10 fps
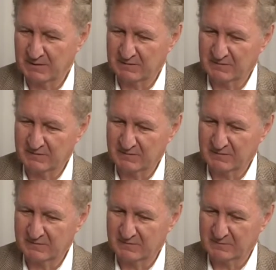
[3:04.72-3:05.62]

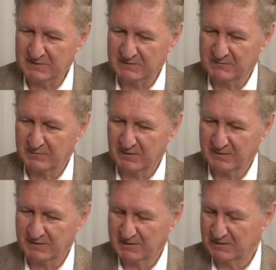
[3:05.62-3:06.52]
speech
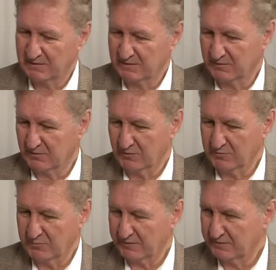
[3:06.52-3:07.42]
by the
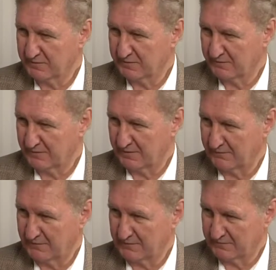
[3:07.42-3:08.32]
new president of South
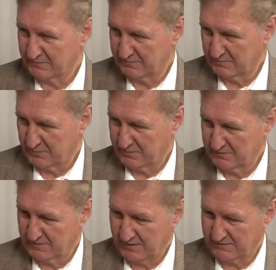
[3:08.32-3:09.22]
Africa, Cyril
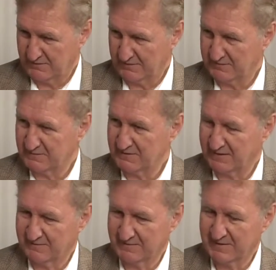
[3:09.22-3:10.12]
Ramaphosa, at the
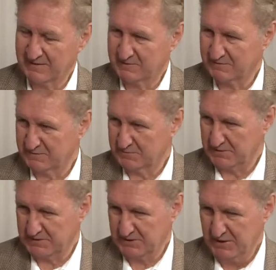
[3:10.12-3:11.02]
State of the Nation
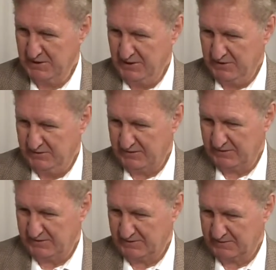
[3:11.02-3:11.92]
speech,
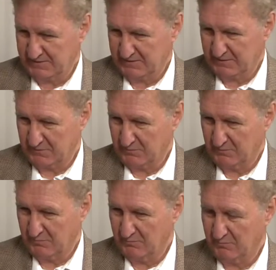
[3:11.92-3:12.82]
saying that, you know,
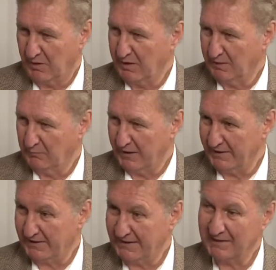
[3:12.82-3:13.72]

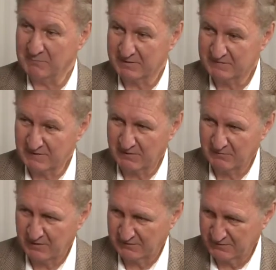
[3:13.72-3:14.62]
mining can be a
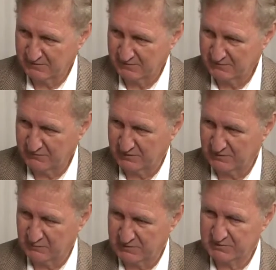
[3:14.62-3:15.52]
sunrise industry
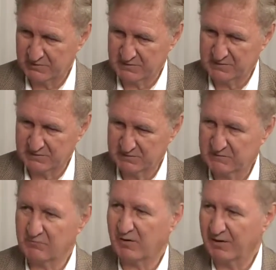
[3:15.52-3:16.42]
and we should
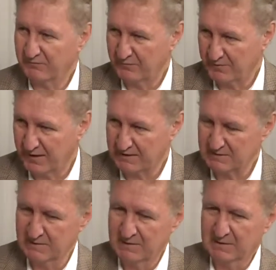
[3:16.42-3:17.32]
strive for that.